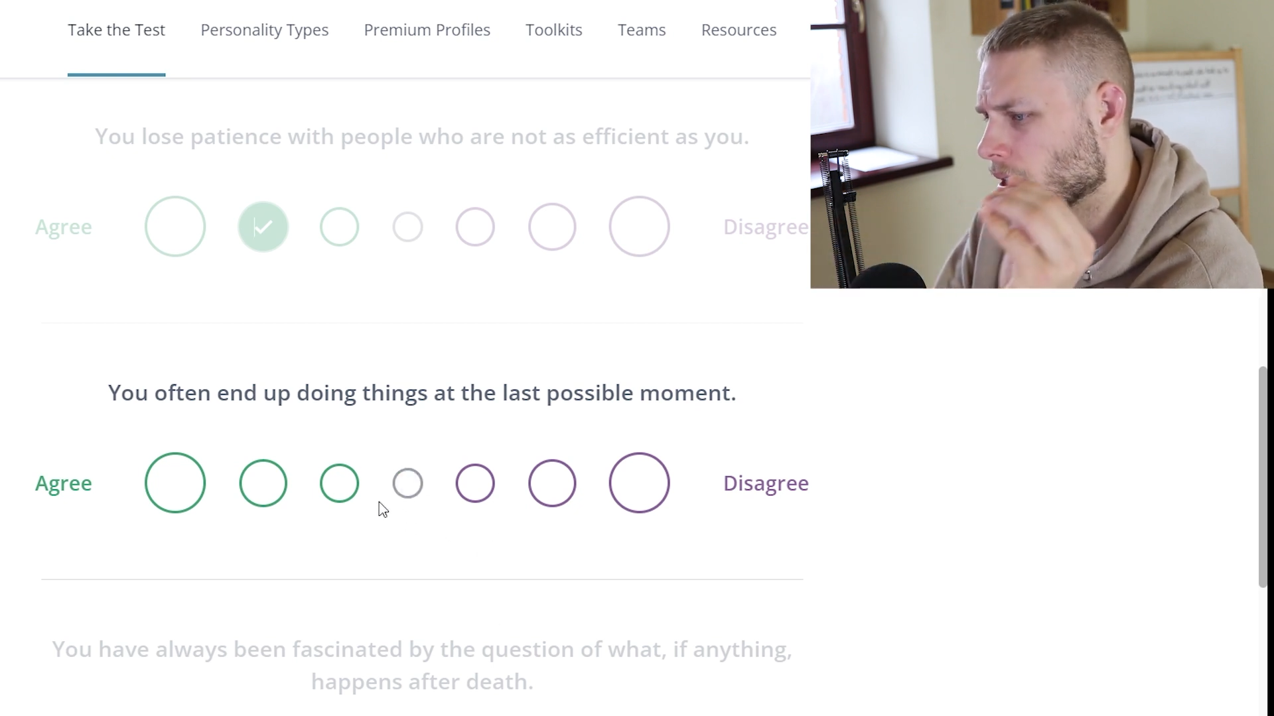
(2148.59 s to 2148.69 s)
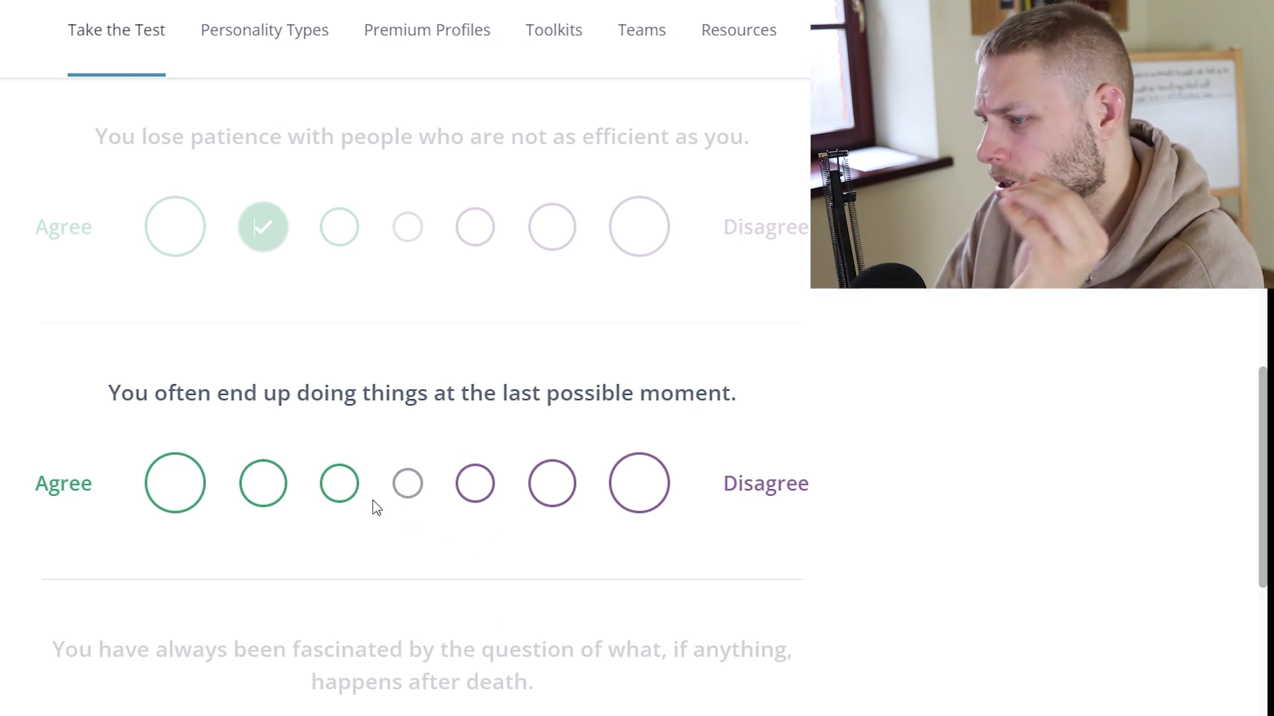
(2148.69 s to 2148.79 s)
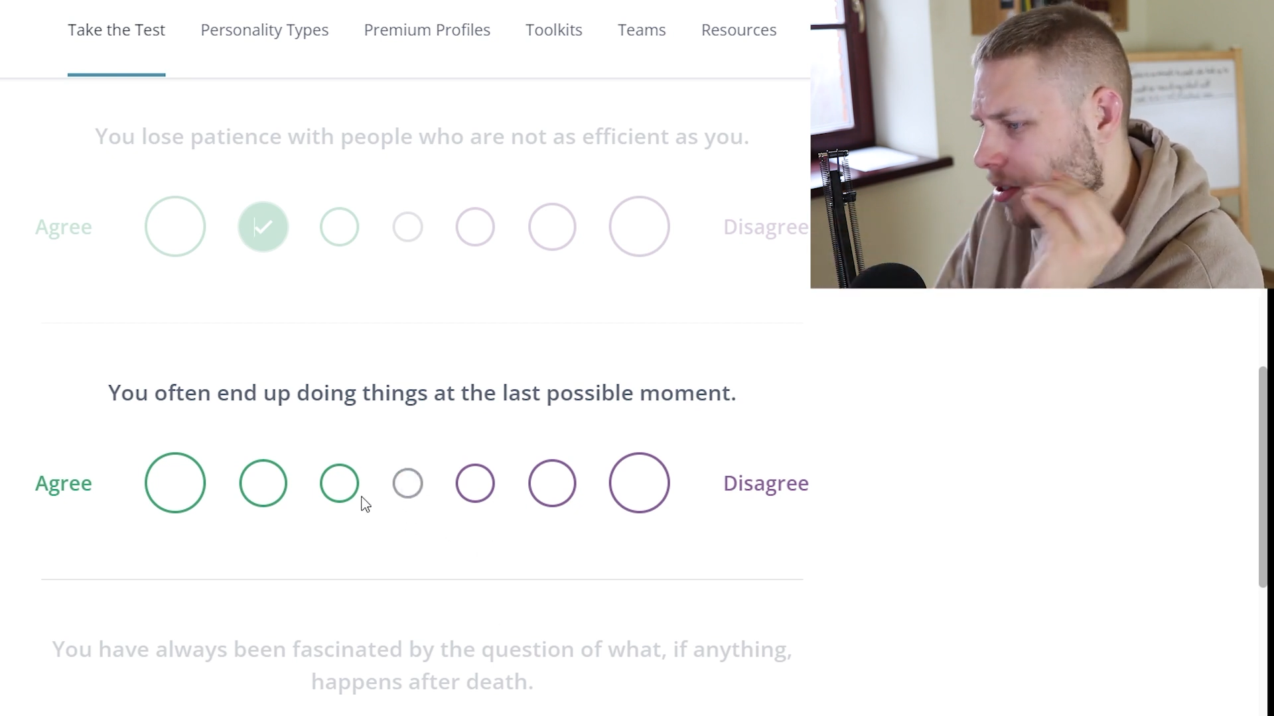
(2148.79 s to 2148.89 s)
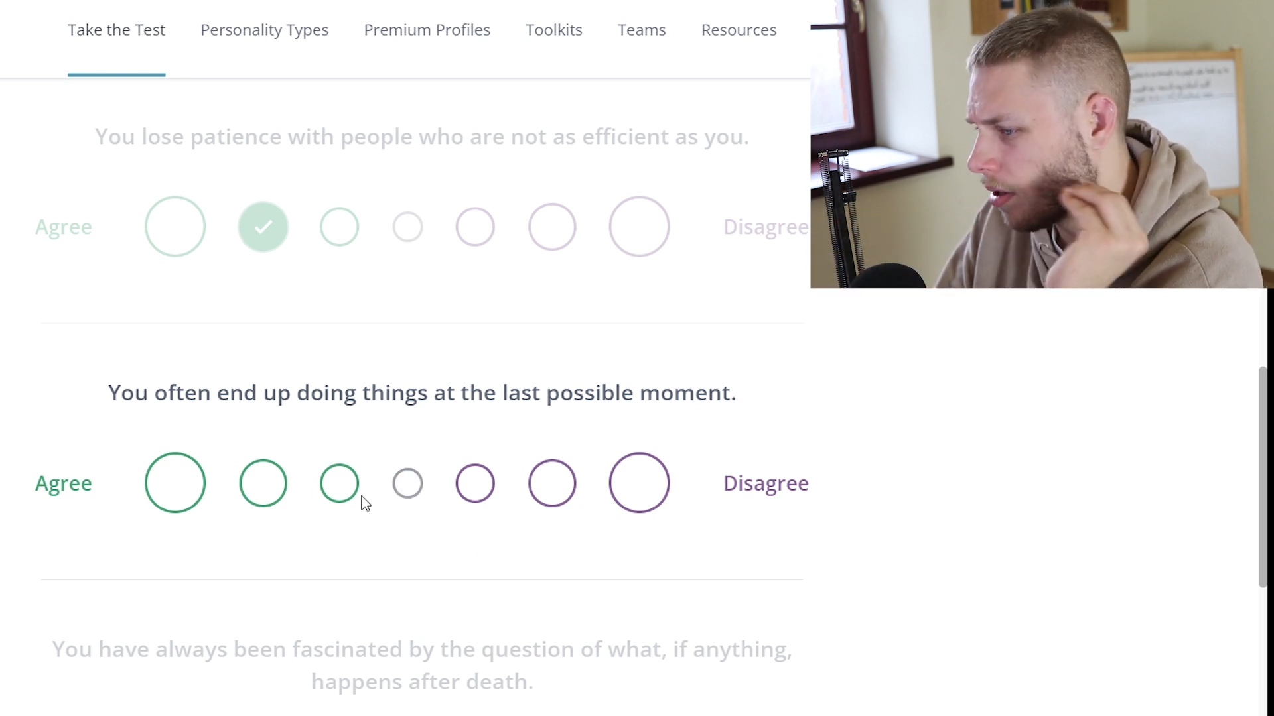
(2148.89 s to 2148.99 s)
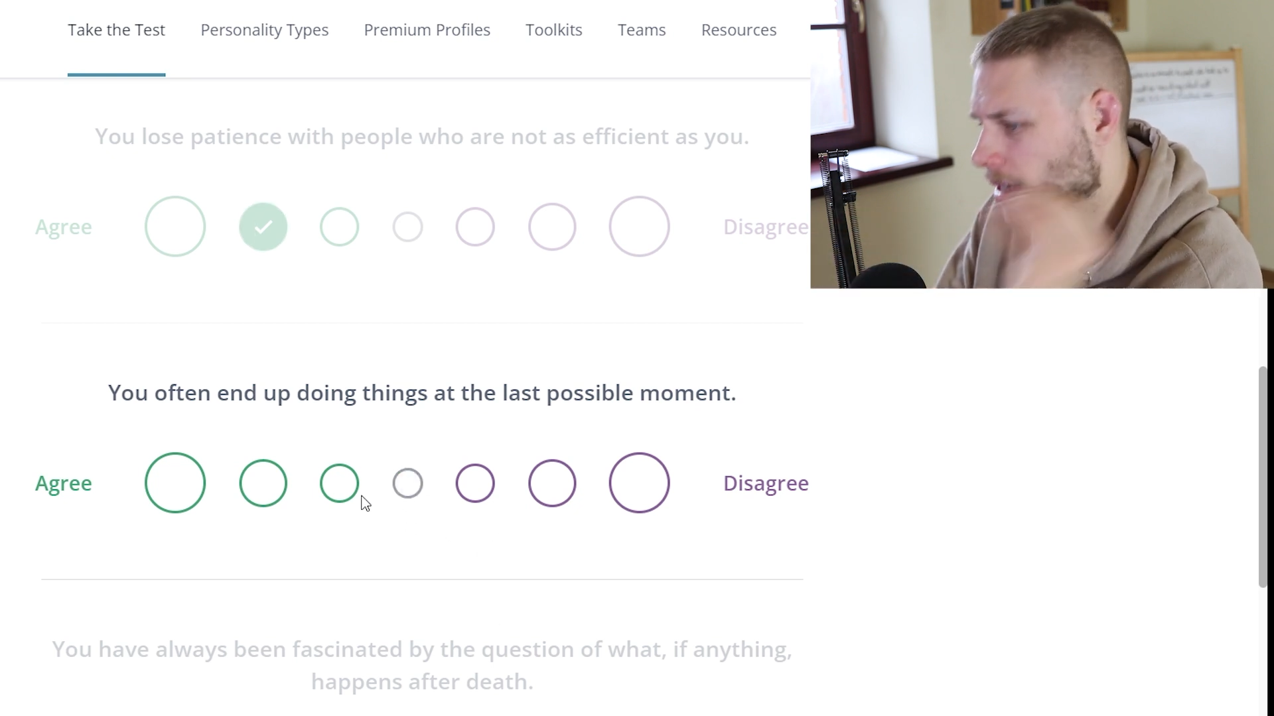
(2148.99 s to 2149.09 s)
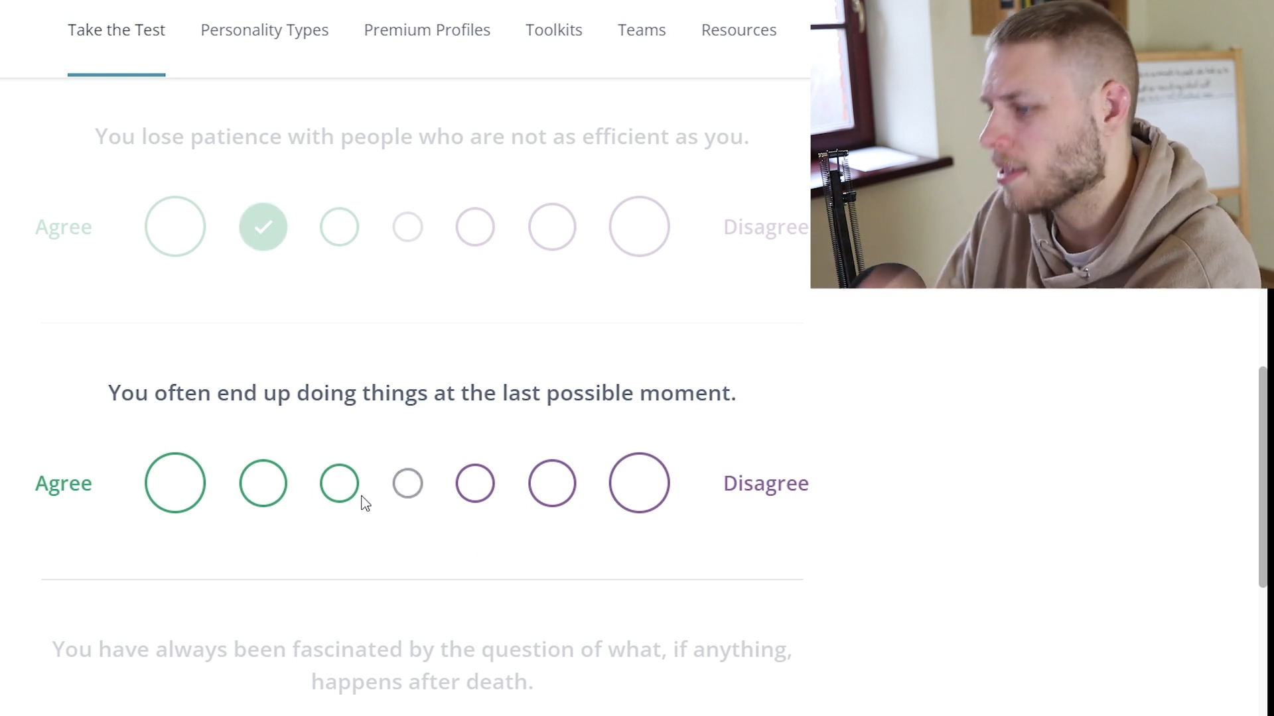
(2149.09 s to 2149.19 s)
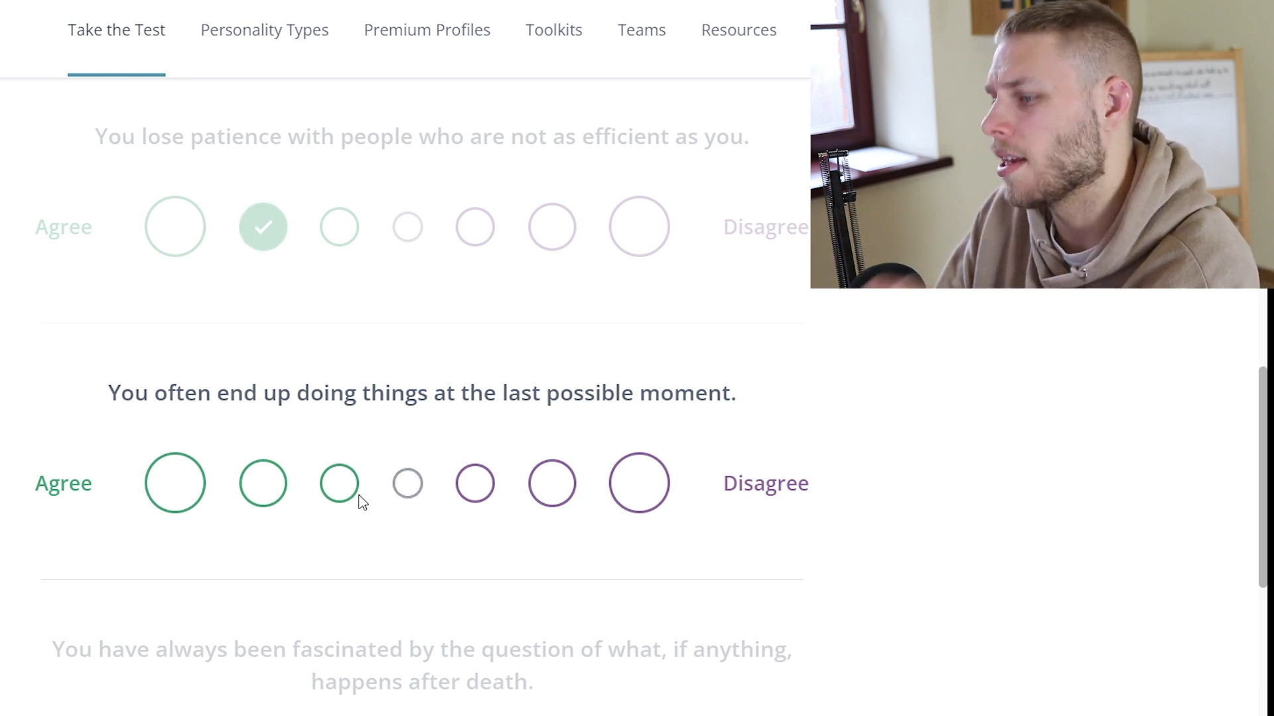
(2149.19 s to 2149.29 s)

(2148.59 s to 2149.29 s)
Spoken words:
So let's